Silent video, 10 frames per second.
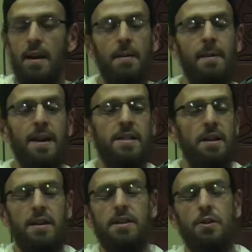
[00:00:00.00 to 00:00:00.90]

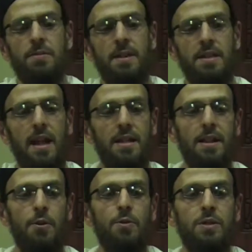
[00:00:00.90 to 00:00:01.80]
Sayyidina
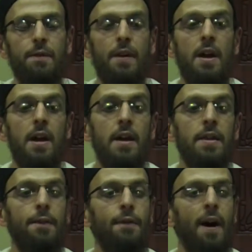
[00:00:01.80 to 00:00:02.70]
Yusuf
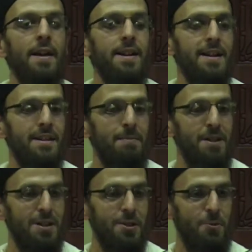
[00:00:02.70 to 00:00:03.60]
the finance
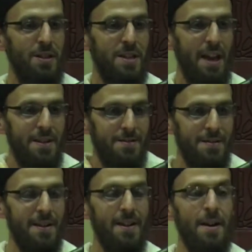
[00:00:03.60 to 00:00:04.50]
minister, we said.
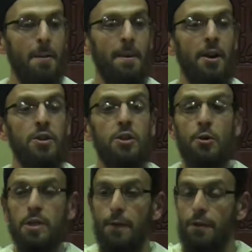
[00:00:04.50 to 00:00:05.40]
Because
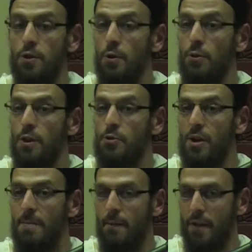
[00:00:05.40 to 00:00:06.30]
Yusuf knew the
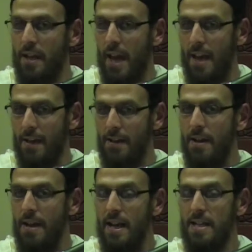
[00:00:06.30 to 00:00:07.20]
dream of the king.
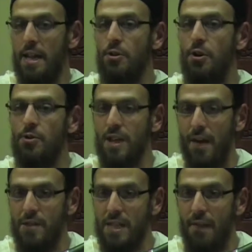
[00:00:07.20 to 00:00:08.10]
He said, you're going to
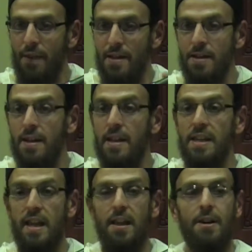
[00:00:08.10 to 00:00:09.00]
have 7
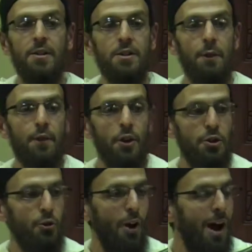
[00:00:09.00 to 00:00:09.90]
years of good
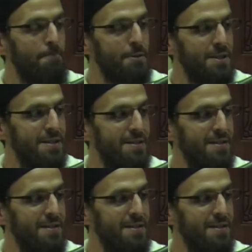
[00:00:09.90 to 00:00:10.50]
crops,